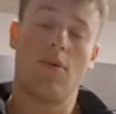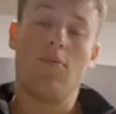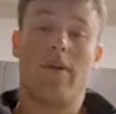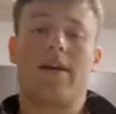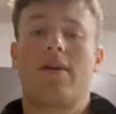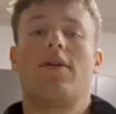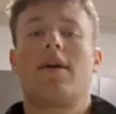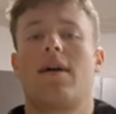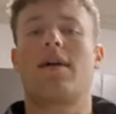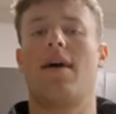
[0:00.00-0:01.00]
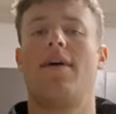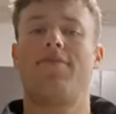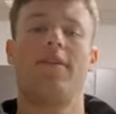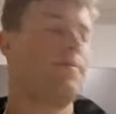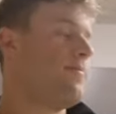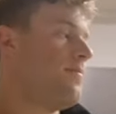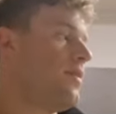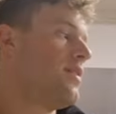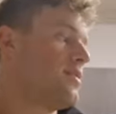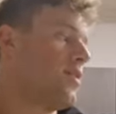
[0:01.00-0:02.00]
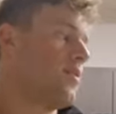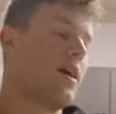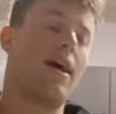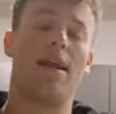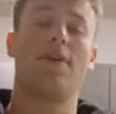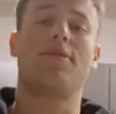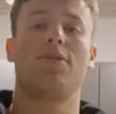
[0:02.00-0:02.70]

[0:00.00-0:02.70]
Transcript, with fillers: when I go to get coffee. So we're gonna head out the